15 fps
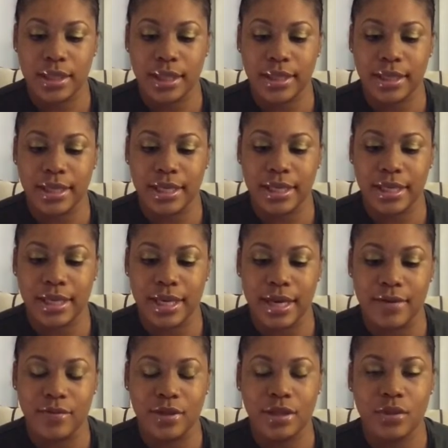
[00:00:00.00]
like an
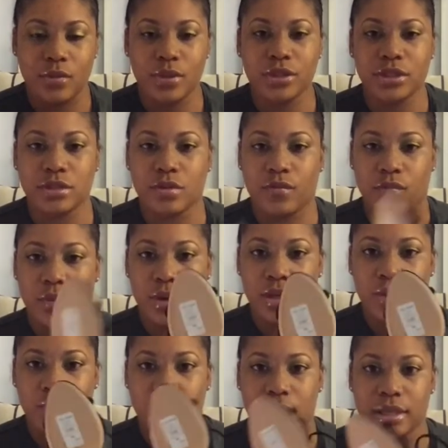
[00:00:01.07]
11, which is a
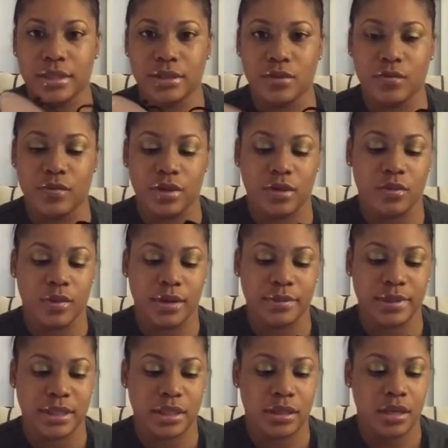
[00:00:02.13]
41 in Sophia
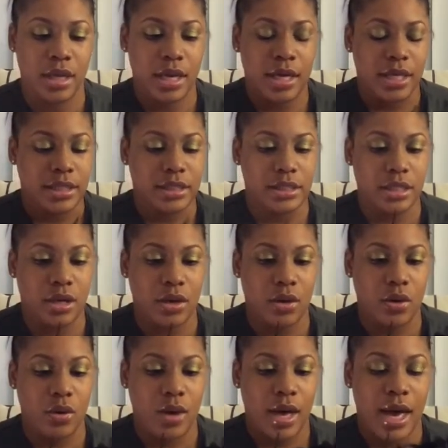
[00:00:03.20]
Webster.
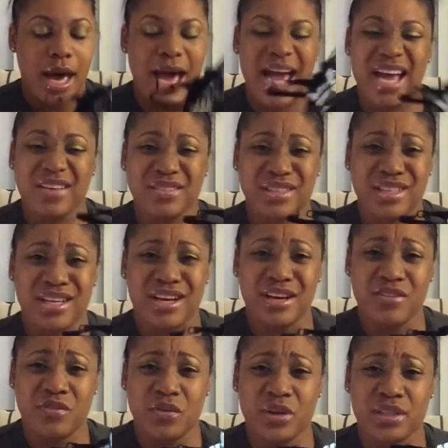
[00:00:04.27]
So I have to
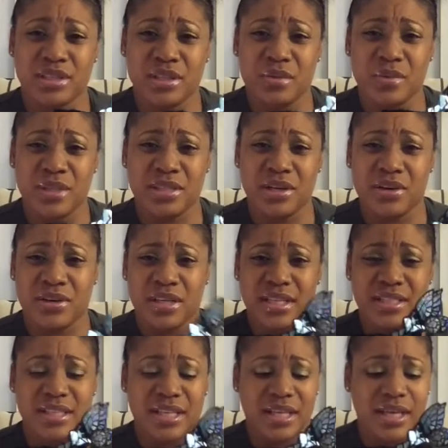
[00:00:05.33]
unfortunately return
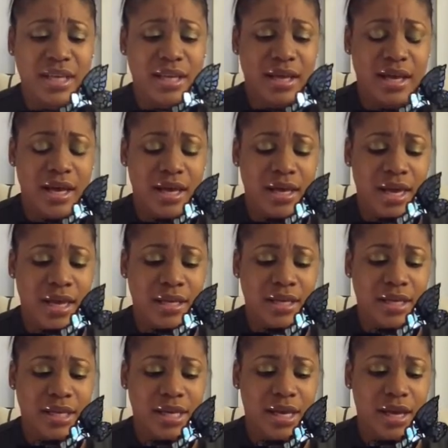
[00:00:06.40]
these and get
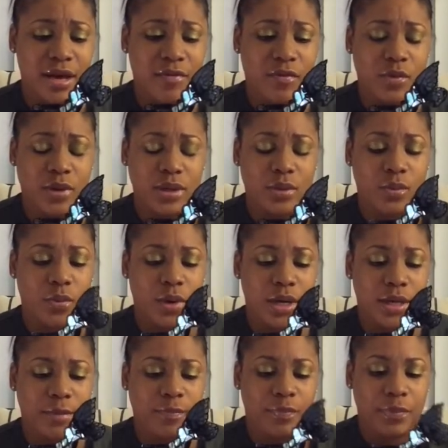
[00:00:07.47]
a
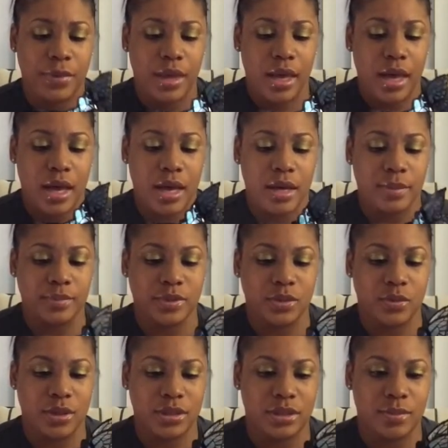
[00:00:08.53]
41 to
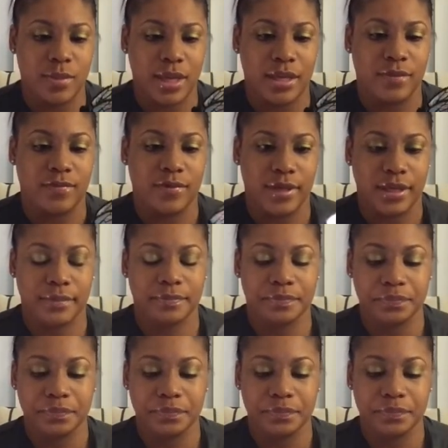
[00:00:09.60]
wear to my event.